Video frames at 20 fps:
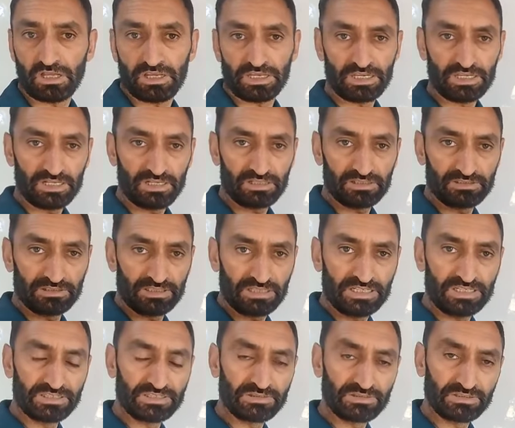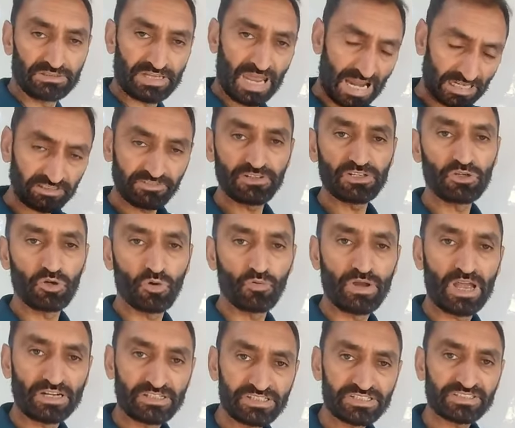In that video,
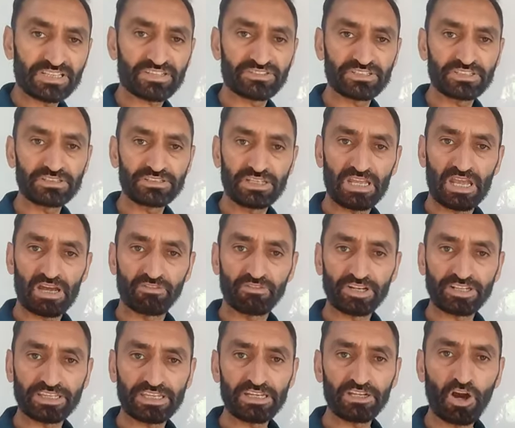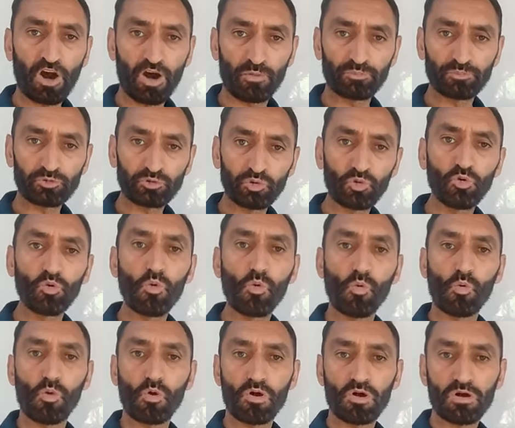we have discussed the working of
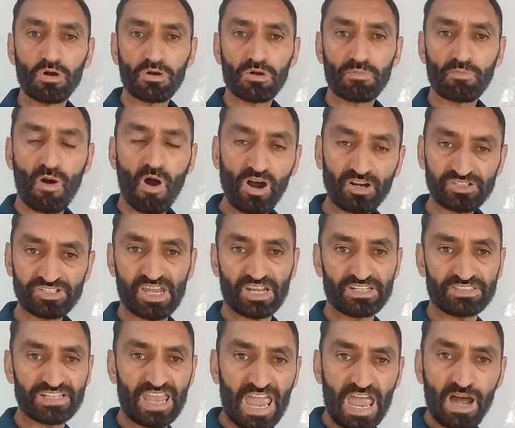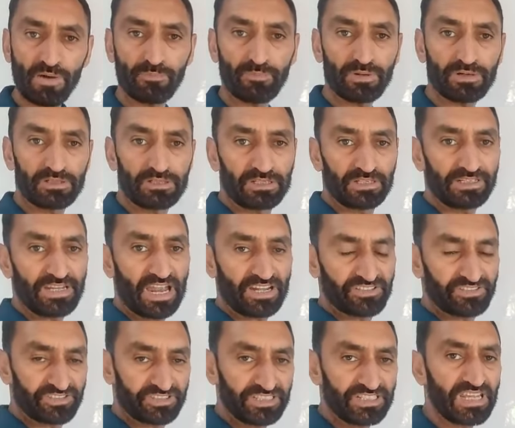two functions, f get
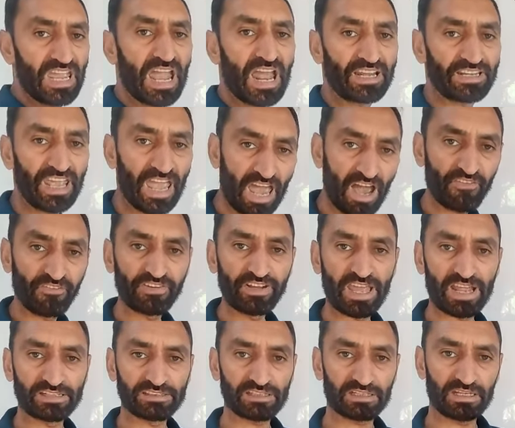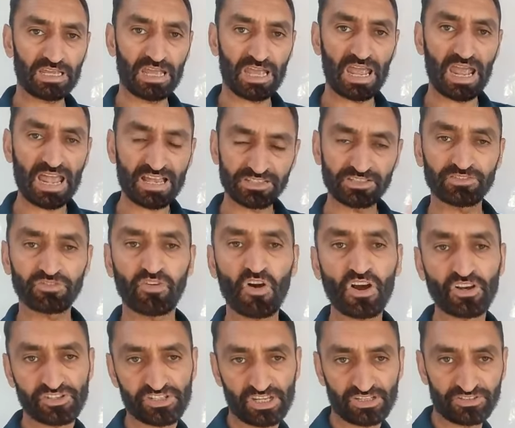C and f get S
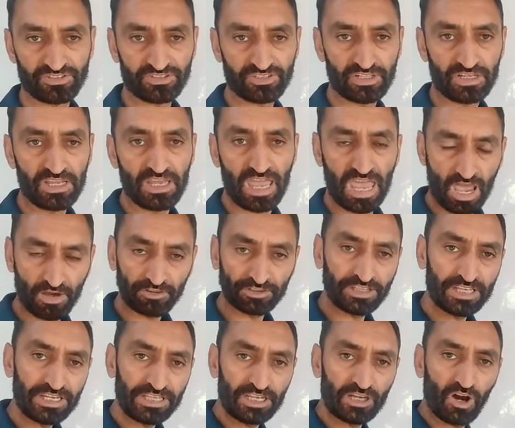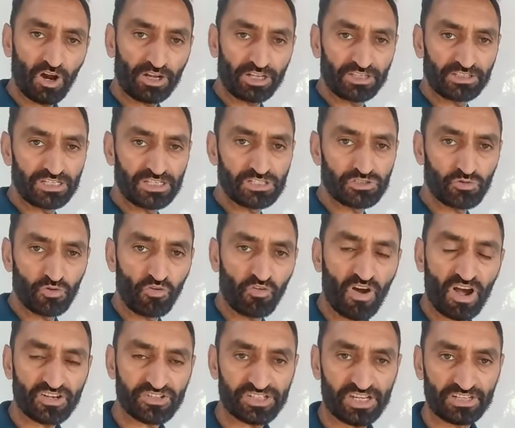functions. Everything regarding these two
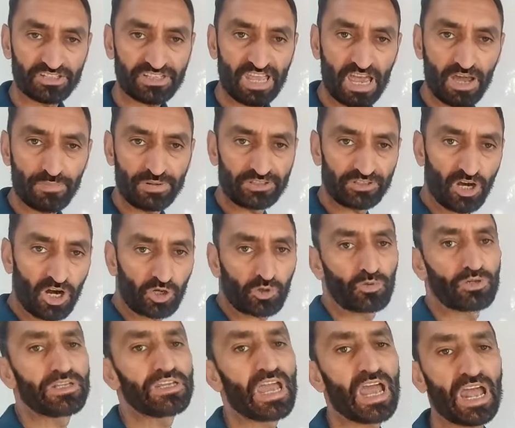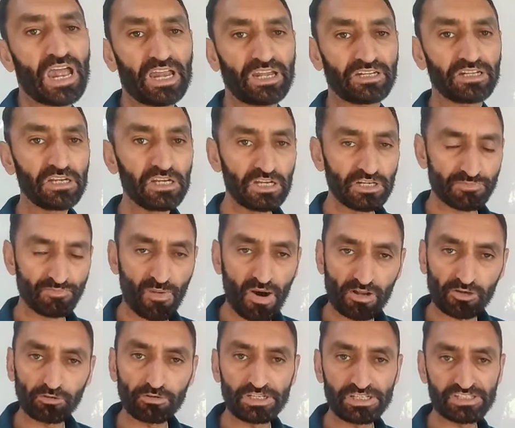functions have been thoroughly and
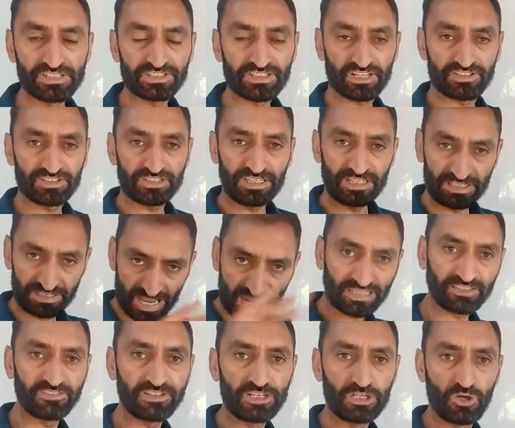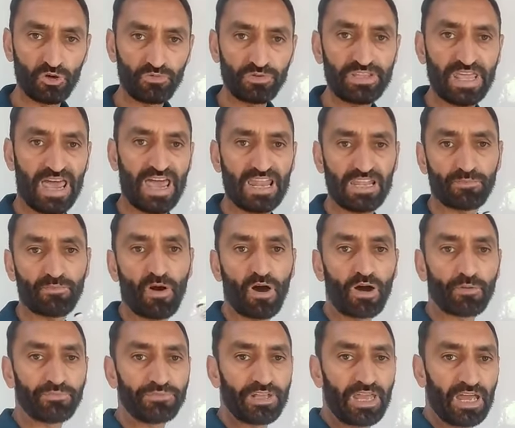monthly discussed in that video with the help
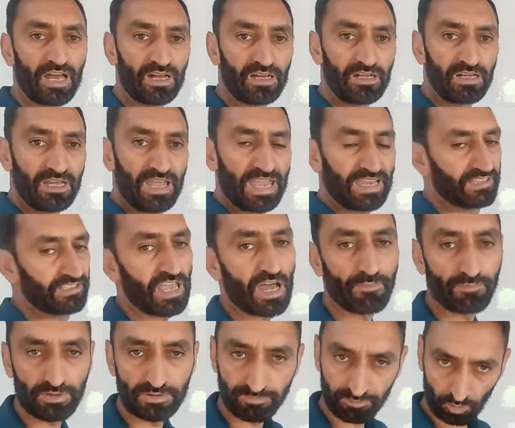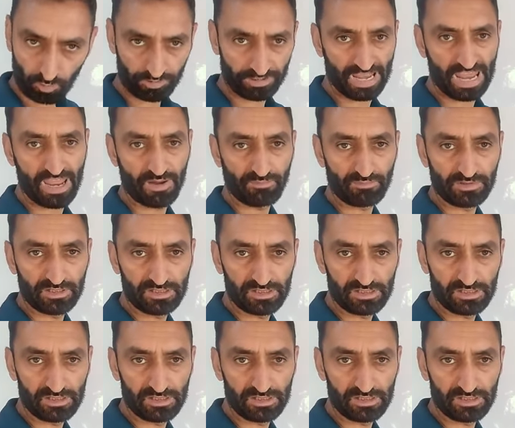of the example program.